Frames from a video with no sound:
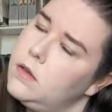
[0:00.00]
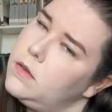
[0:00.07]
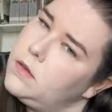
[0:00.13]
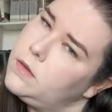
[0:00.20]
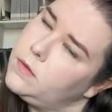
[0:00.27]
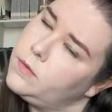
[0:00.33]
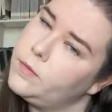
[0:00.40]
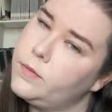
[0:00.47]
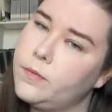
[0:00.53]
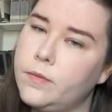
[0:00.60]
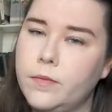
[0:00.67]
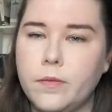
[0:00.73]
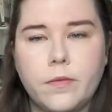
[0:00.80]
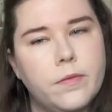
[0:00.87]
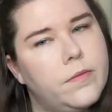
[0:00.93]
What happened?
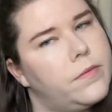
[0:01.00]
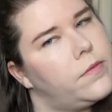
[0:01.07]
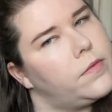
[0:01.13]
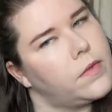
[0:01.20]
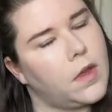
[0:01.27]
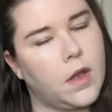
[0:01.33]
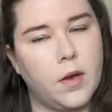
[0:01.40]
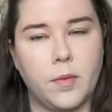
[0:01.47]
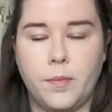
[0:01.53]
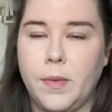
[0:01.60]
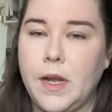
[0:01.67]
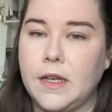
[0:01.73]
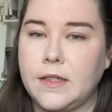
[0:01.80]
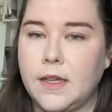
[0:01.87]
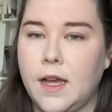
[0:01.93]
Why aren't we
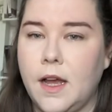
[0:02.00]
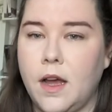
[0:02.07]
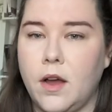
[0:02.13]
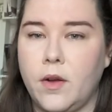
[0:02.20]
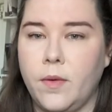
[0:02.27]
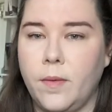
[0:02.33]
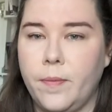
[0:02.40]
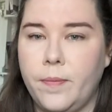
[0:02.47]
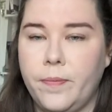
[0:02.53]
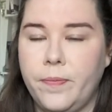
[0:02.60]
at Del 10?